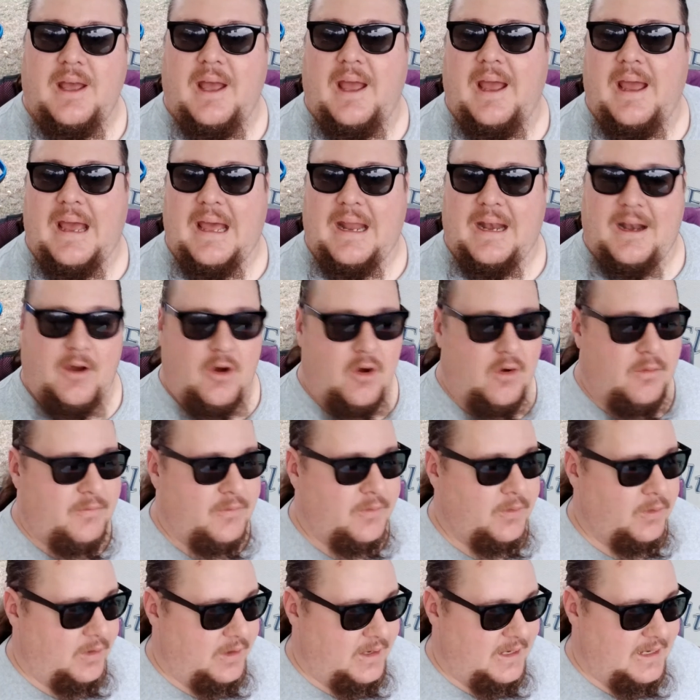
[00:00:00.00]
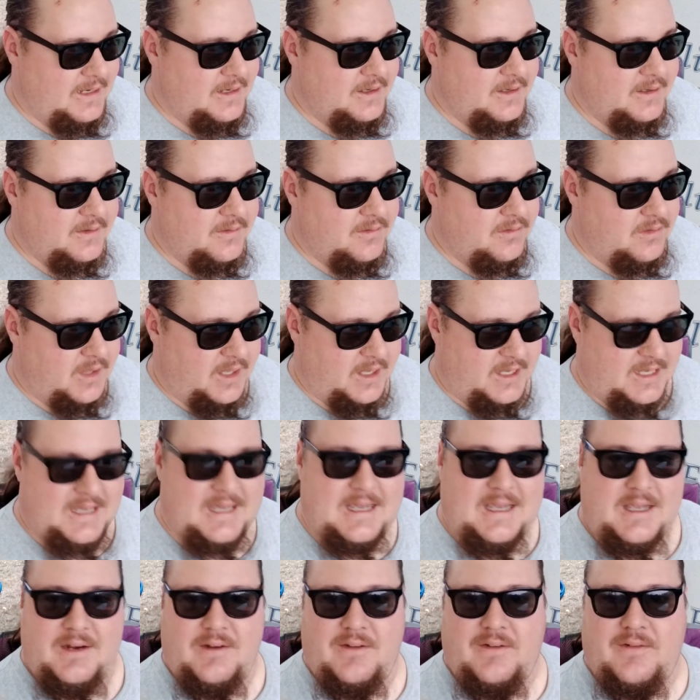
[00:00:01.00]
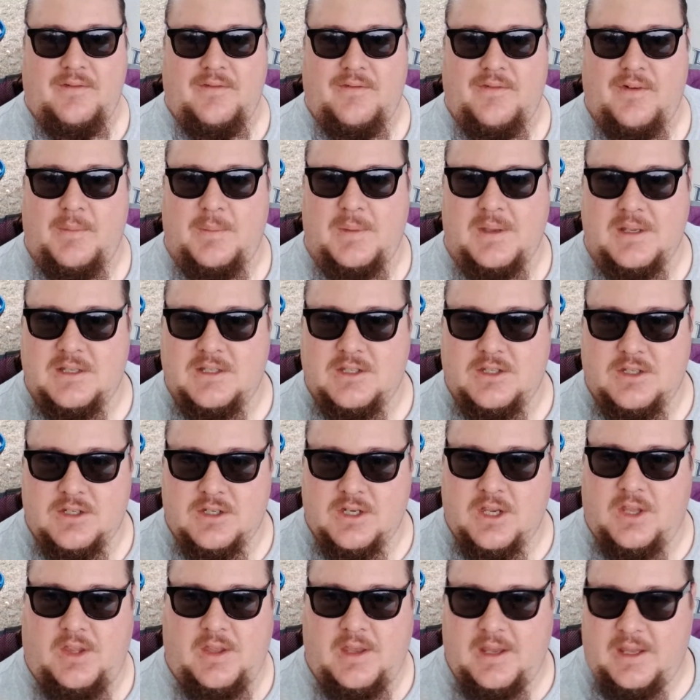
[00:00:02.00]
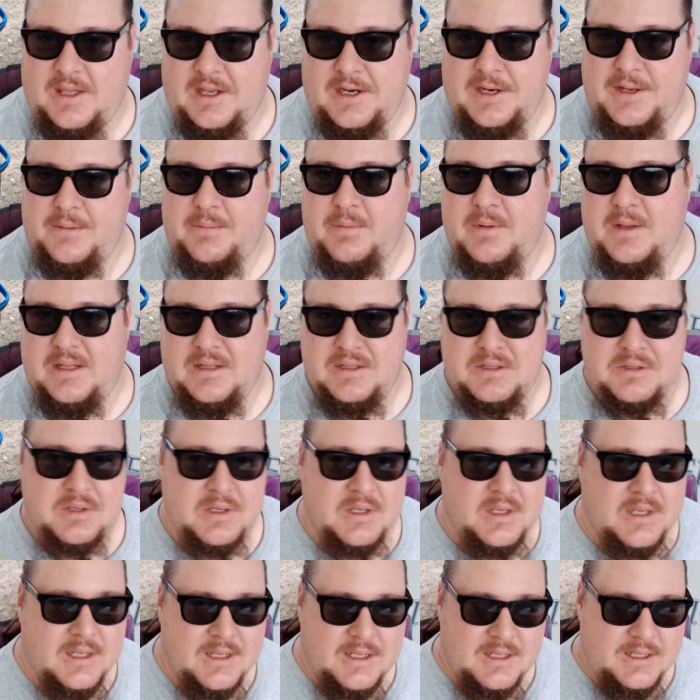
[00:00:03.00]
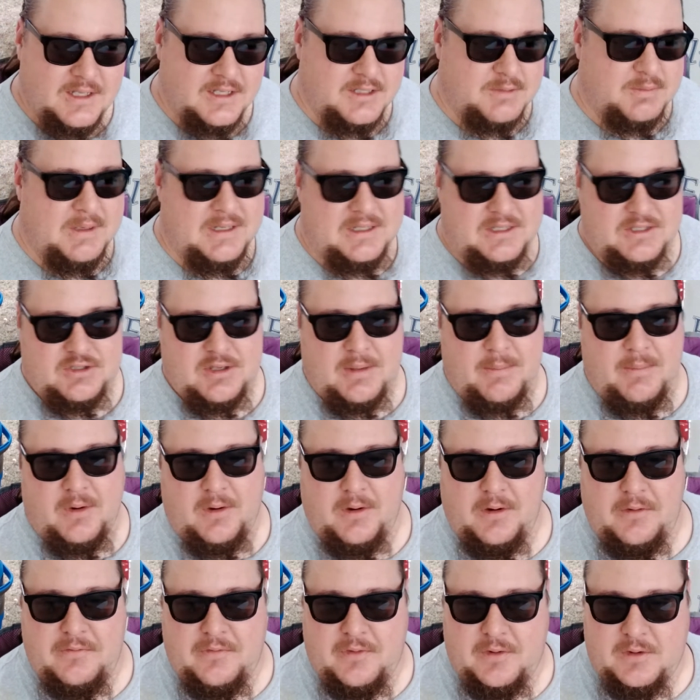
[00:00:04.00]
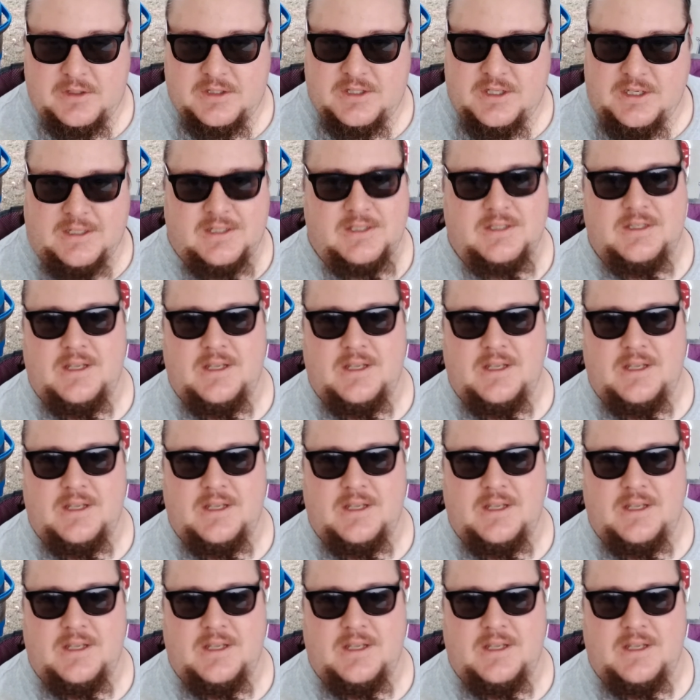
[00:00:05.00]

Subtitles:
And hopefully the heat from this chili that's been simmering for 6,